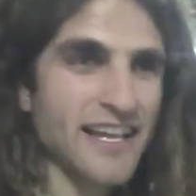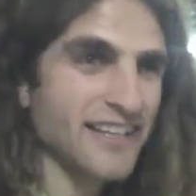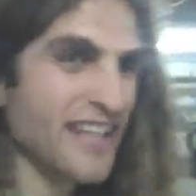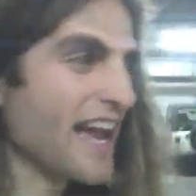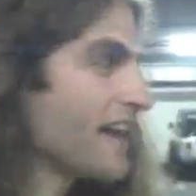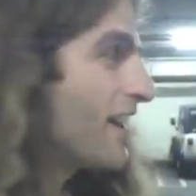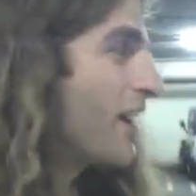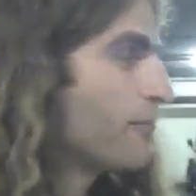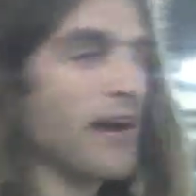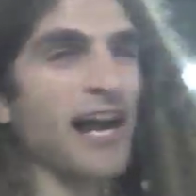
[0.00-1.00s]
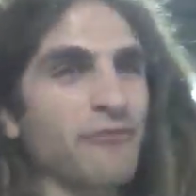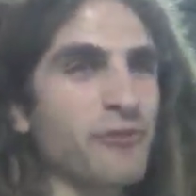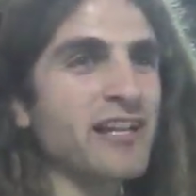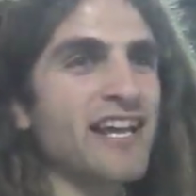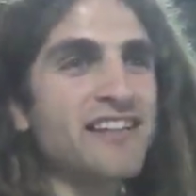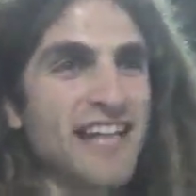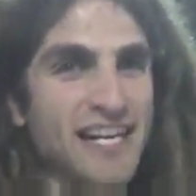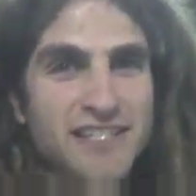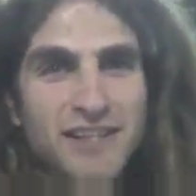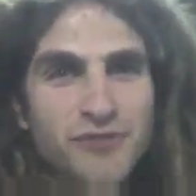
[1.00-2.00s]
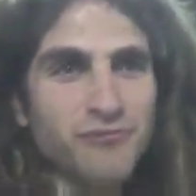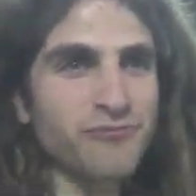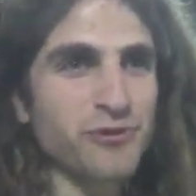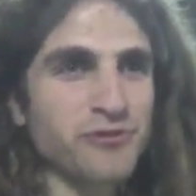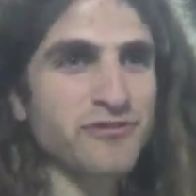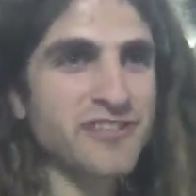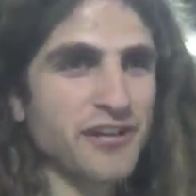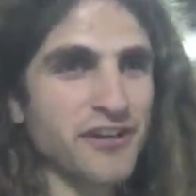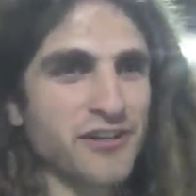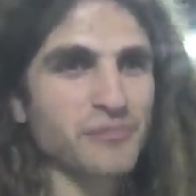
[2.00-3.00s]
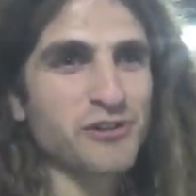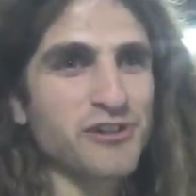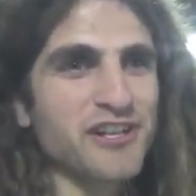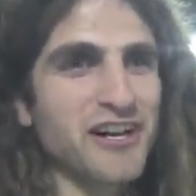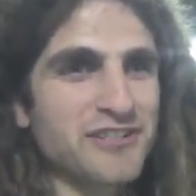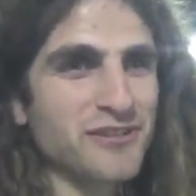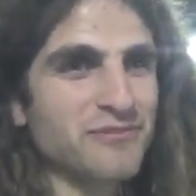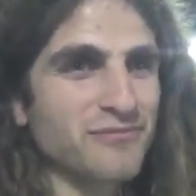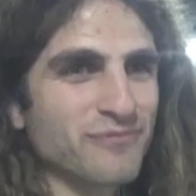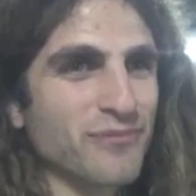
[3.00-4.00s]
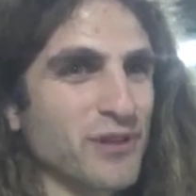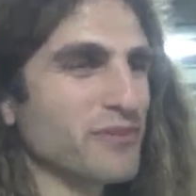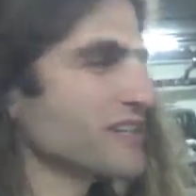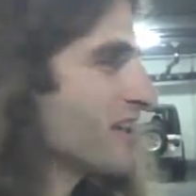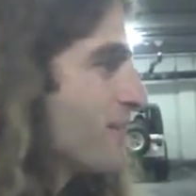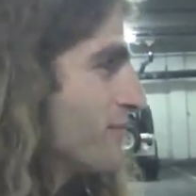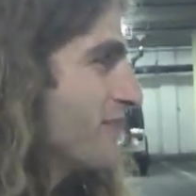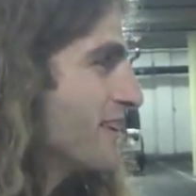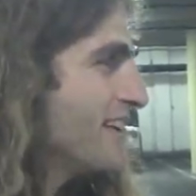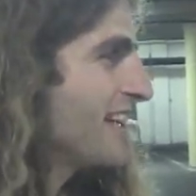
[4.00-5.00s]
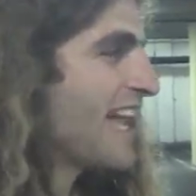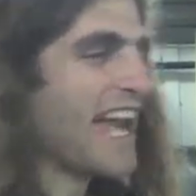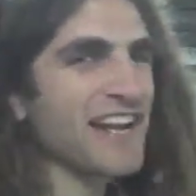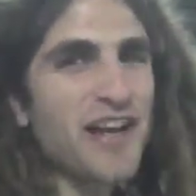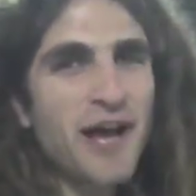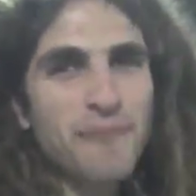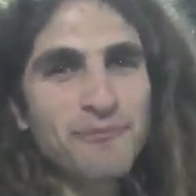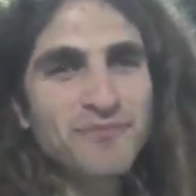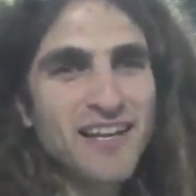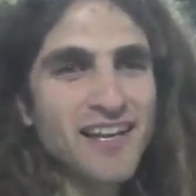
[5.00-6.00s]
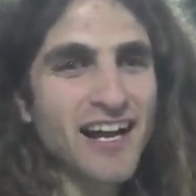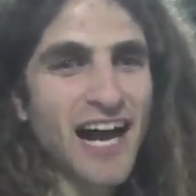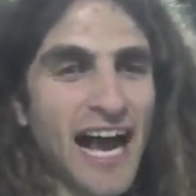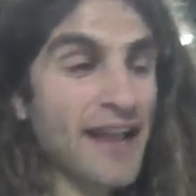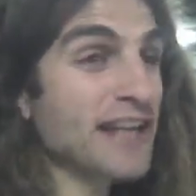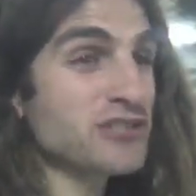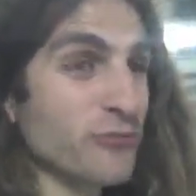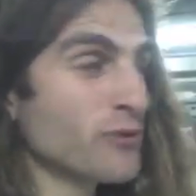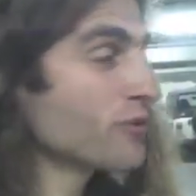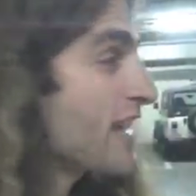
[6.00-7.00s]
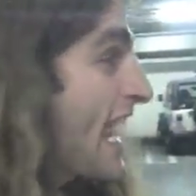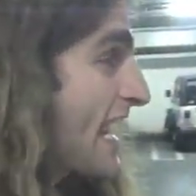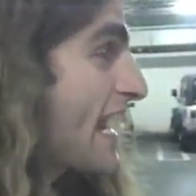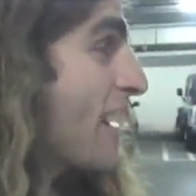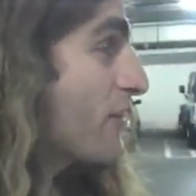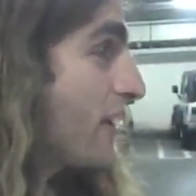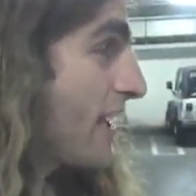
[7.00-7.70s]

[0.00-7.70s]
Yeah, we get attacked in the fruitarian community also, pretty big time. And we were hanging out in